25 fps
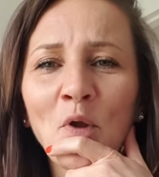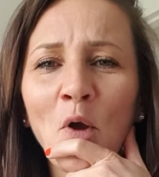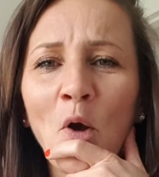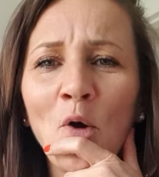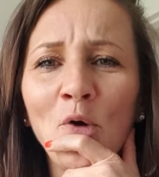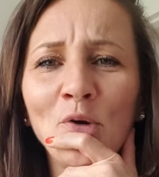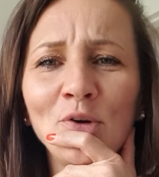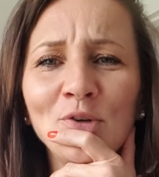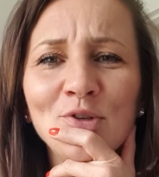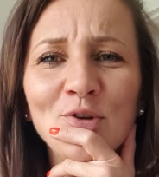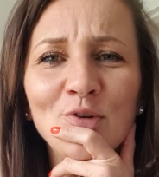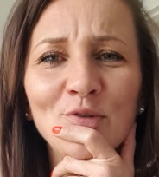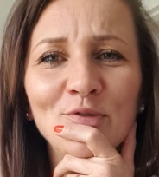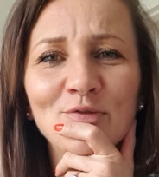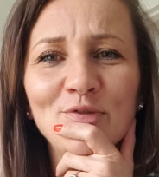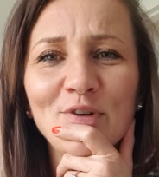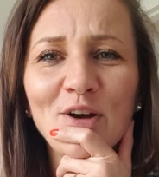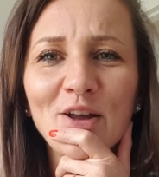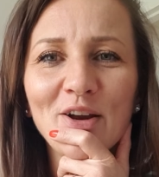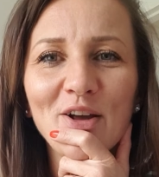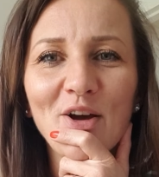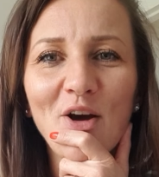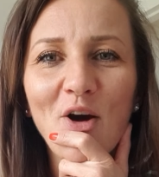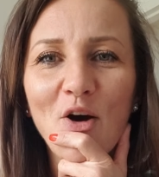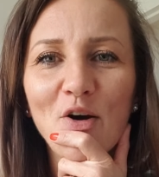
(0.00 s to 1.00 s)
Although
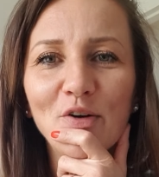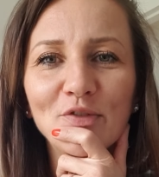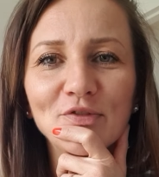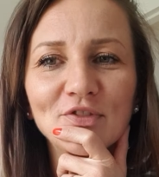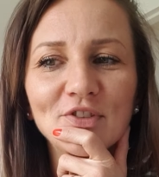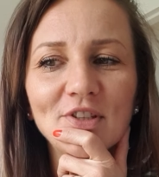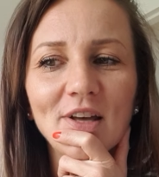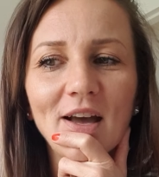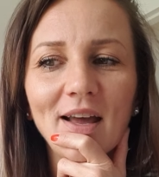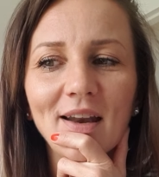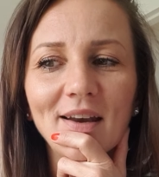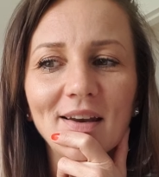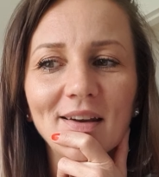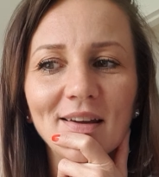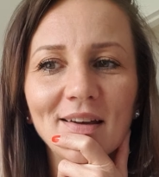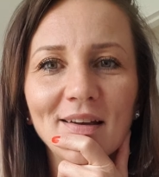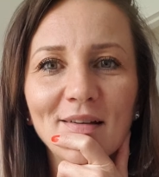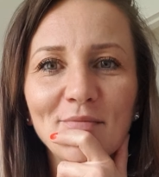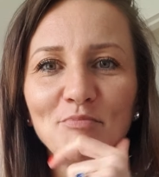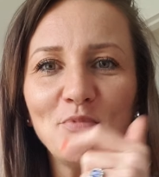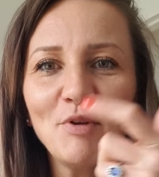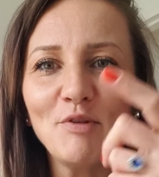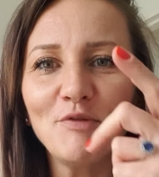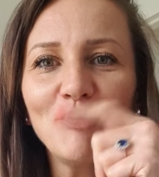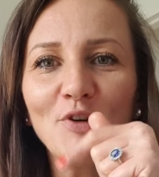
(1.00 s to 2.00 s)
very often,
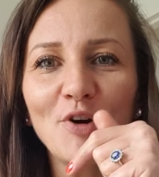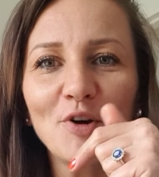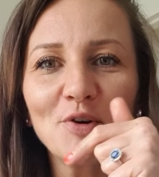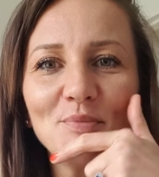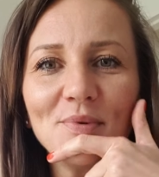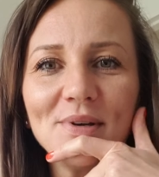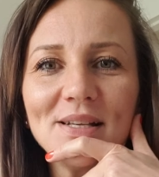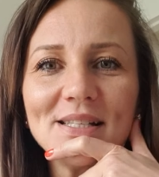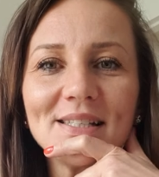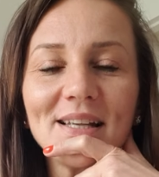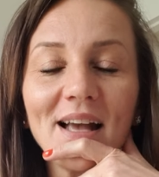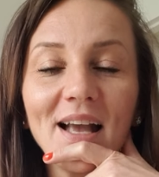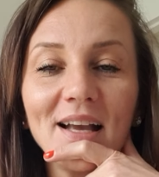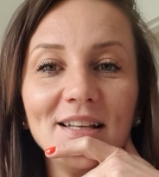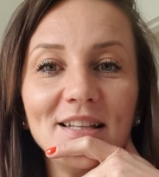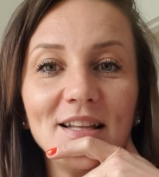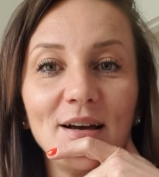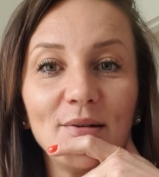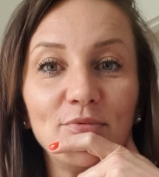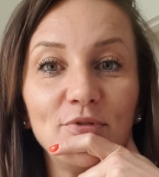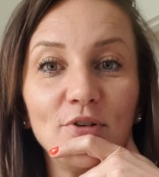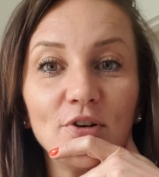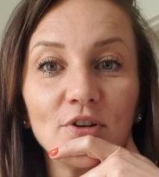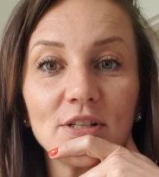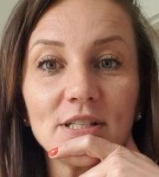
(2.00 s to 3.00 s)
before we signed
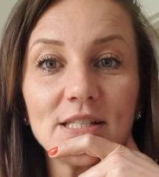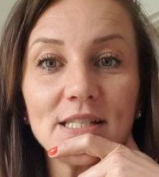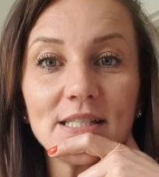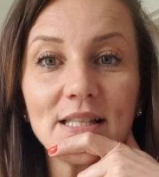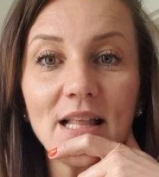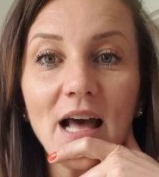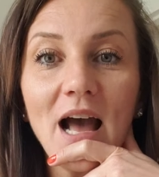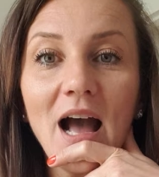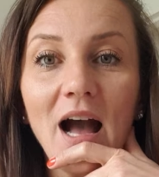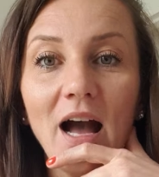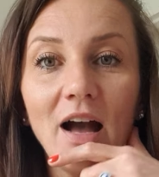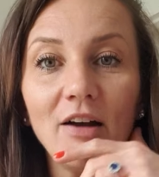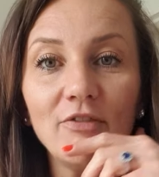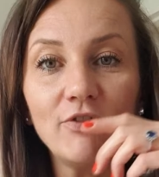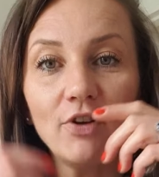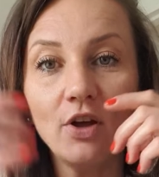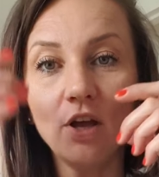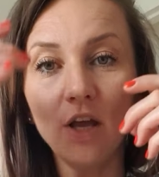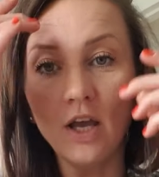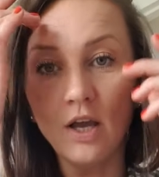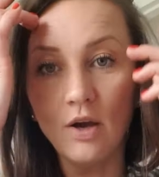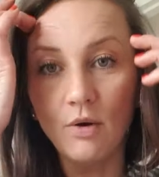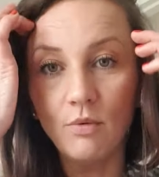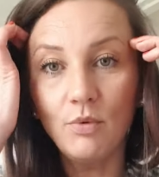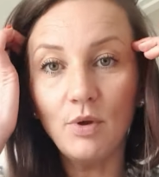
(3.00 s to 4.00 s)
up for
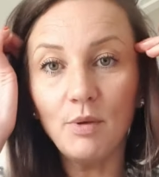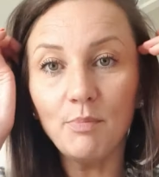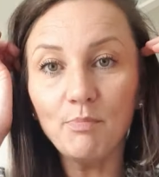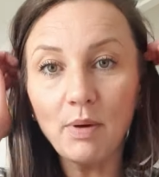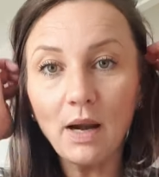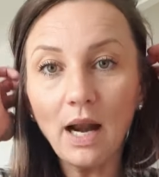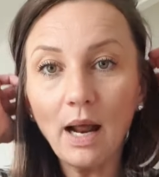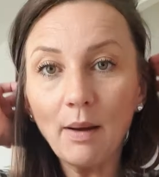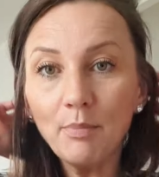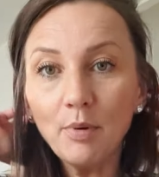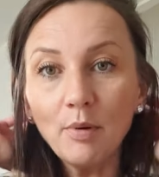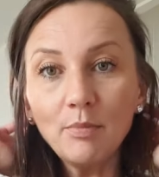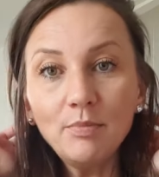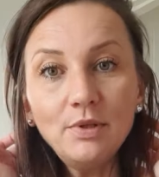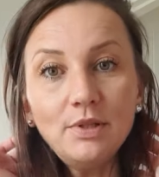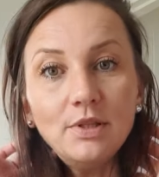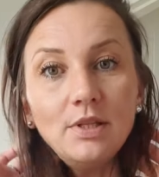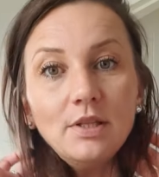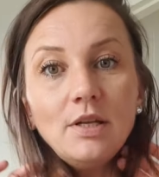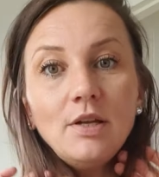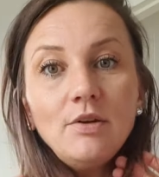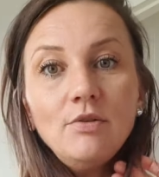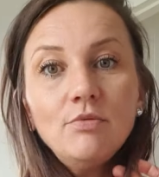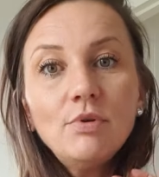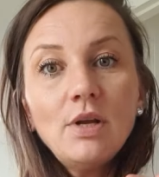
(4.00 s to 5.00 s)
stuff, we probably
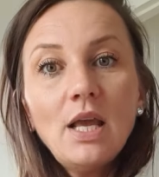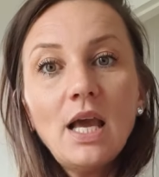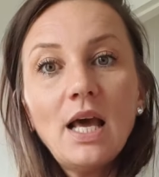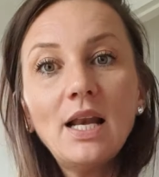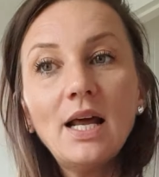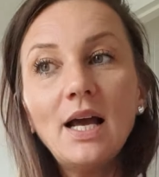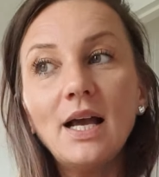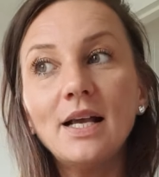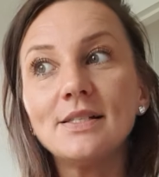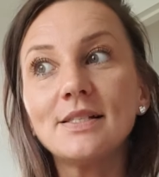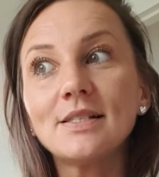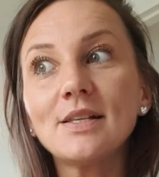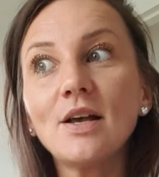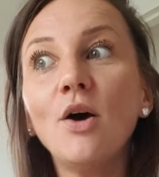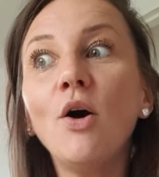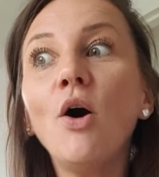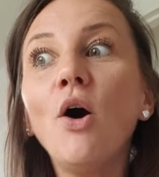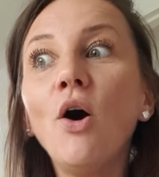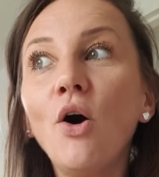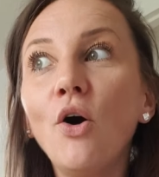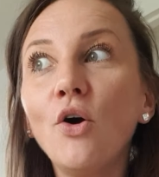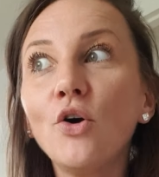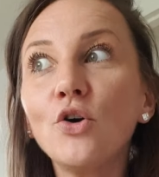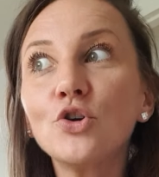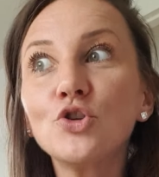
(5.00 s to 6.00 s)
didn't realize,
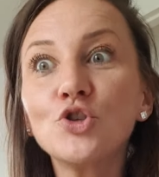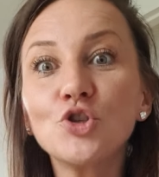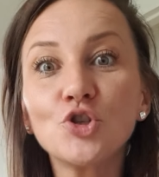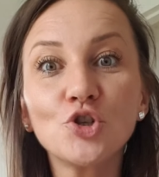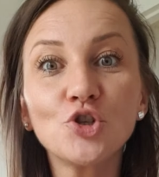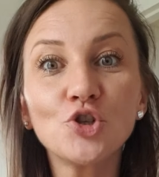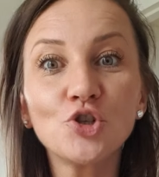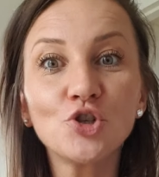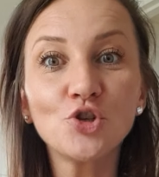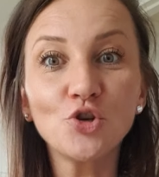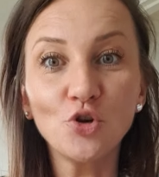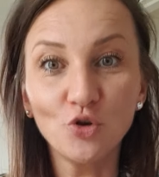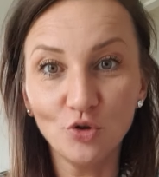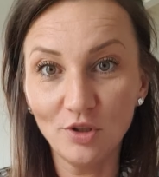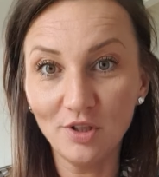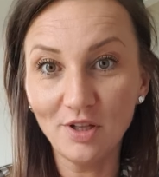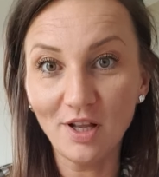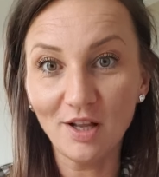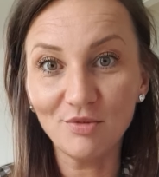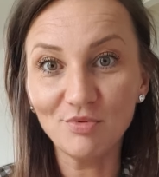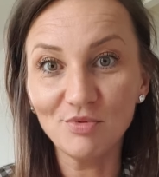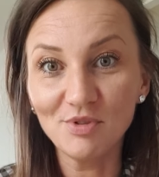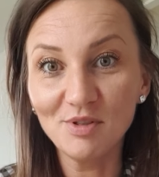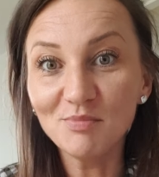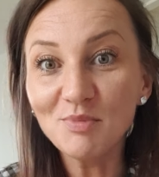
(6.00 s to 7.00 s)
oh shoot,
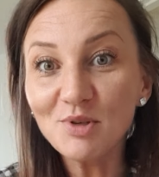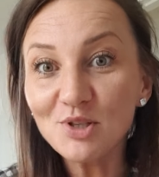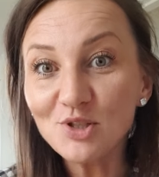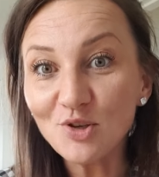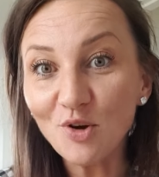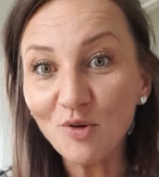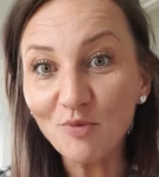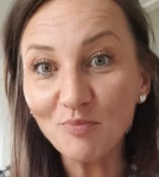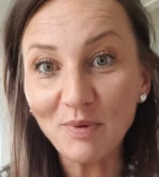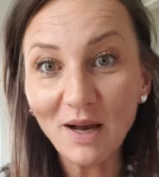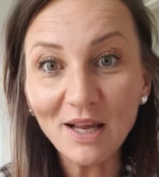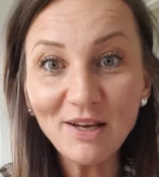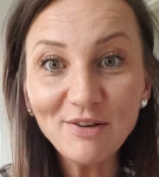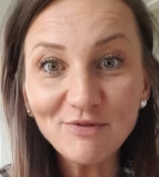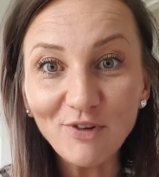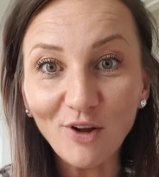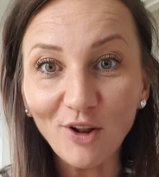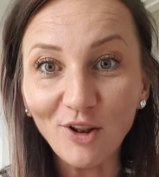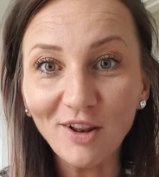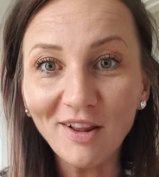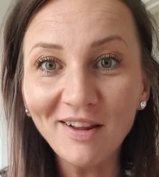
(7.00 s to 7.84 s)
that will be so painful.